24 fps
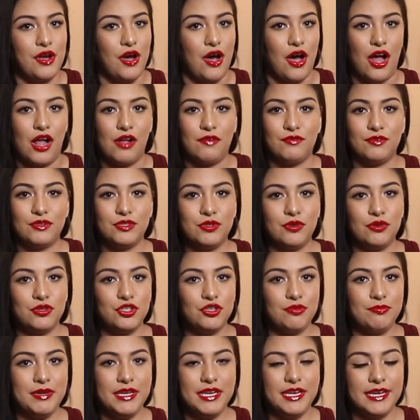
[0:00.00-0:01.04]
All for
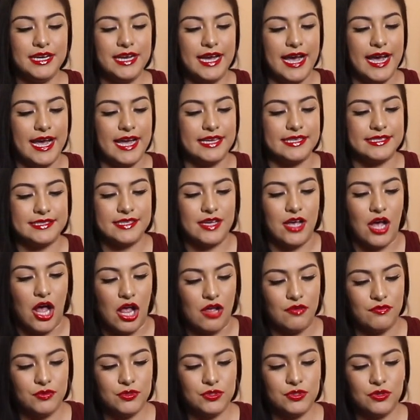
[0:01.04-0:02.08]
social media, guys.
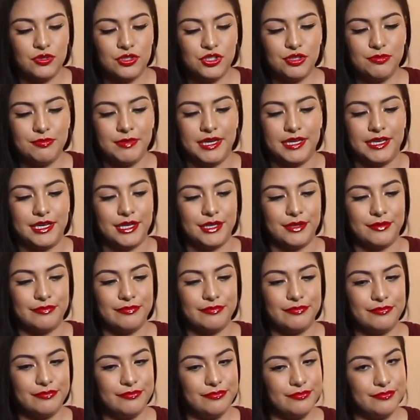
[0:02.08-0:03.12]
All for social media.
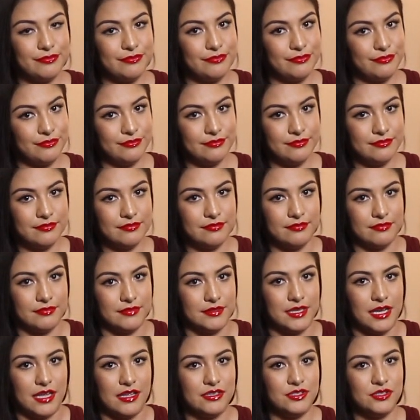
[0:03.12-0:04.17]

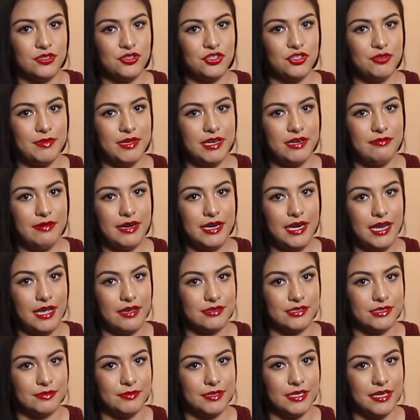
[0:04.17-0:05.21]
Y'all on social media right now,
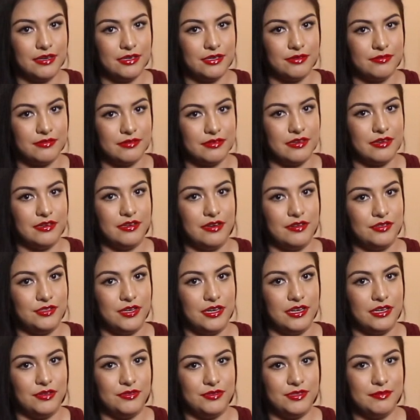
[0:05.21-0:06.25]
so what y'all doing? You're
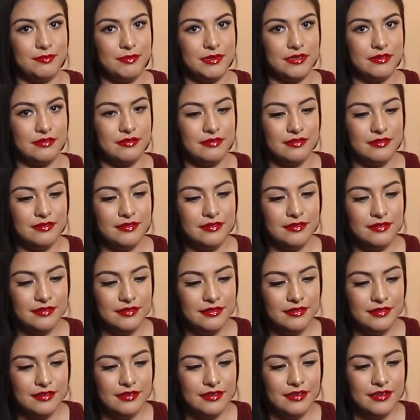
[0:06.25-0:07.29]
trying to do something?
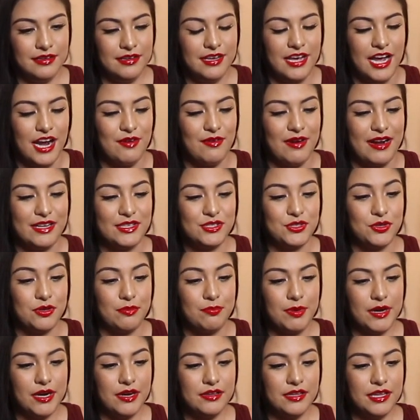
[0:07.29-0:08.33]
Alright, so
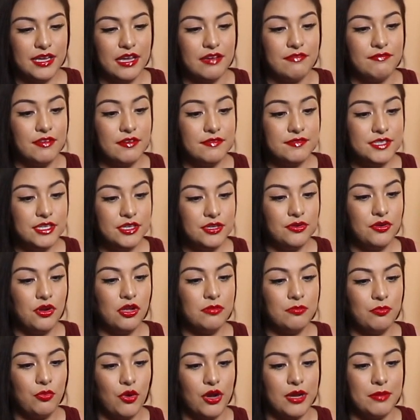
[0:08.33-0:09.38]
apparently a
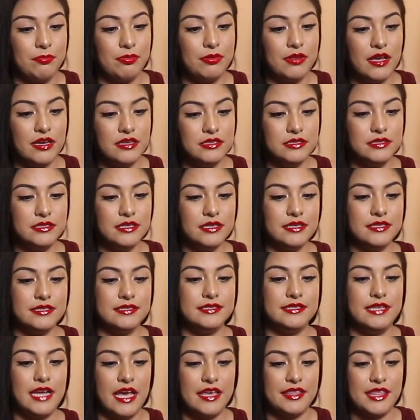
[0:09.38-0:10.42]
15-year-old boy plunged to his
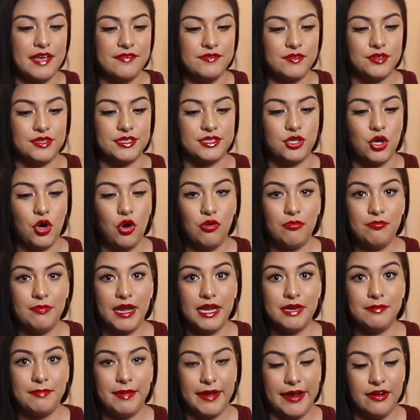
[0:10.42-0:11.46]
death after his
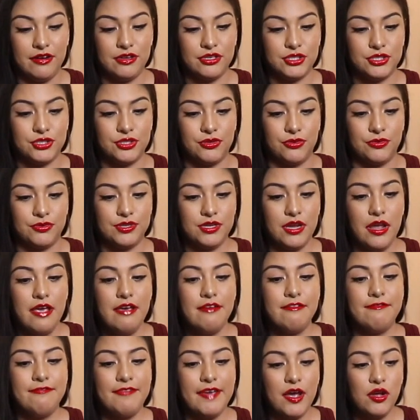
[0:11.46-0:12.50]
homemade parachute
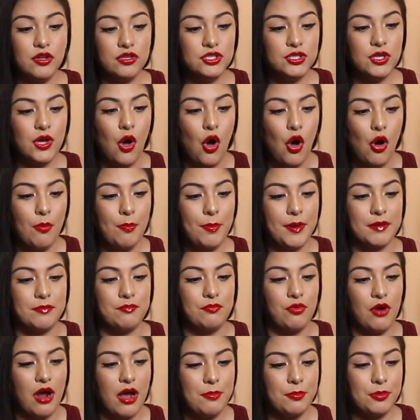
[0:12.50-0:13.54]
failed to open
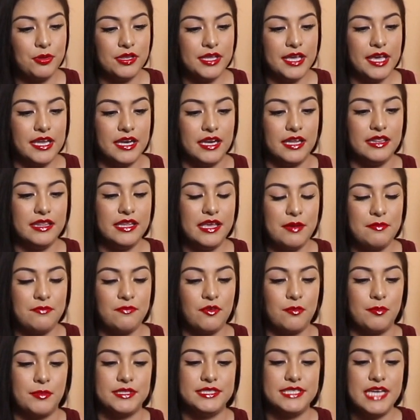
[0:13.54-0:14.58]
properly in a leap
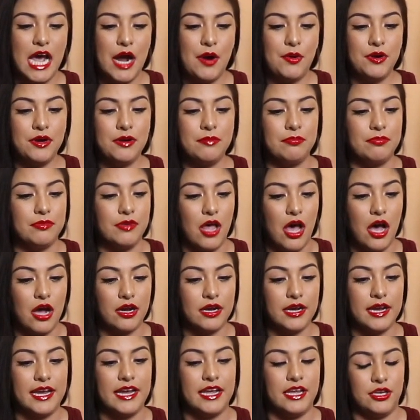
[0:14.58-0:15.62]
from a tower
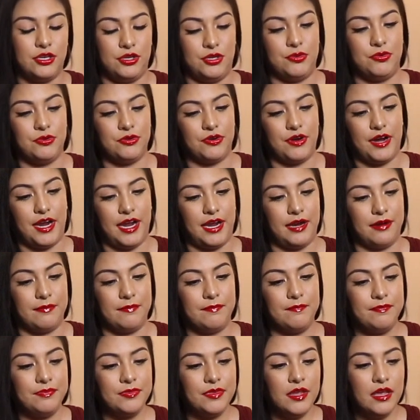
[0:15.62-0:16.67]
block in Ukraine.
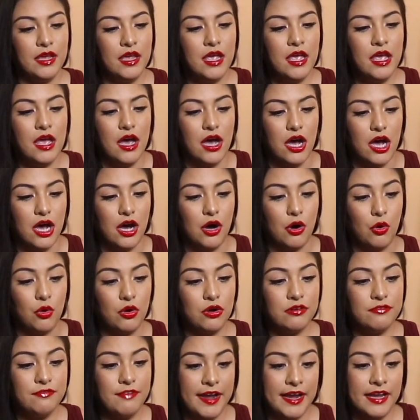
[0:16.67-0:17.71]
Uh,
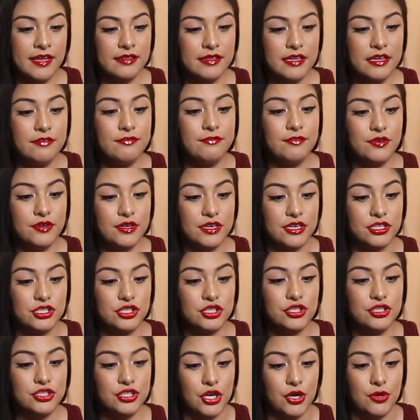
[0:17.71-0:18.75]
horrifyingly, footage
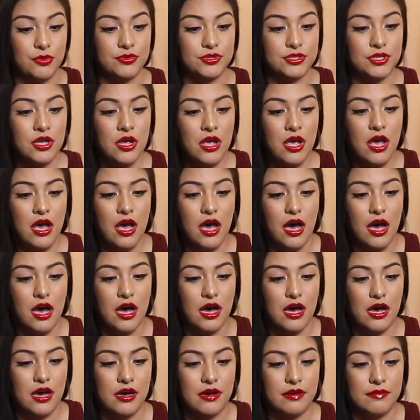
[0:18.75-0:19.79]
shows,
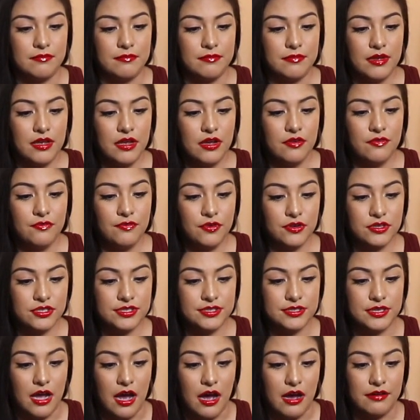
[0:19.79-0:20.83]
um,
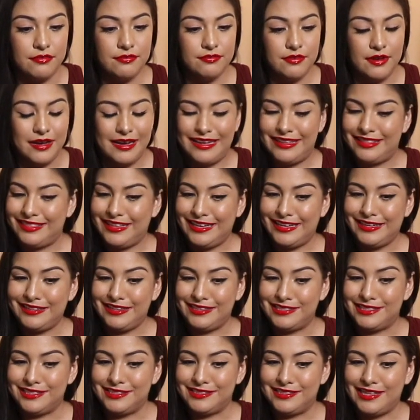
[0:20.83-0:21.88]
first off, I think
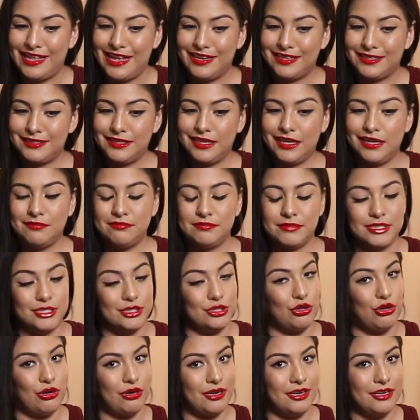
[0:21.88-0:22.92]
that's his last name,
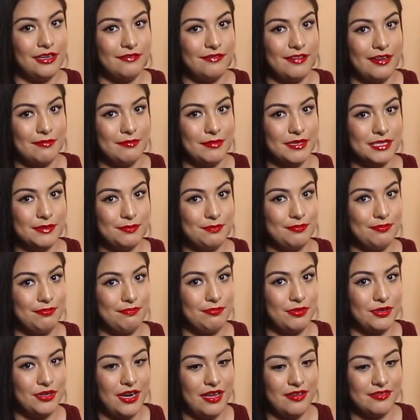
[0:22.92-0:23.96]
sorry if I'm
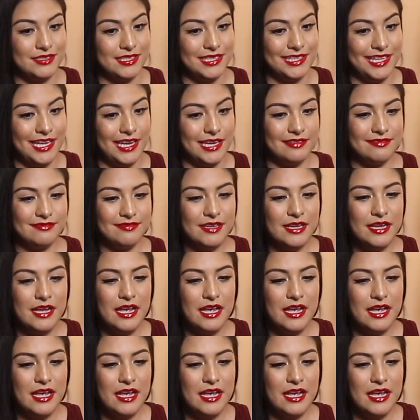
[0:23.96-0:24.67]
mispronouncing that,